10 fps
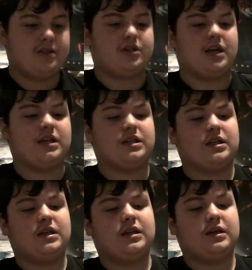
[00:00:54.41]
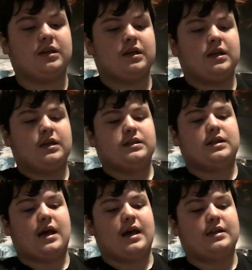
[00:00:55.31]
Jason's
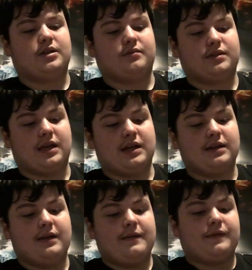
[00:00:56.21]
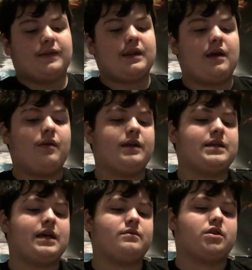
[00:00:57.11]
hand jump scared. Now they
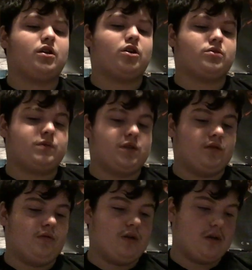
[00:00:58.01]
take him to the hospital.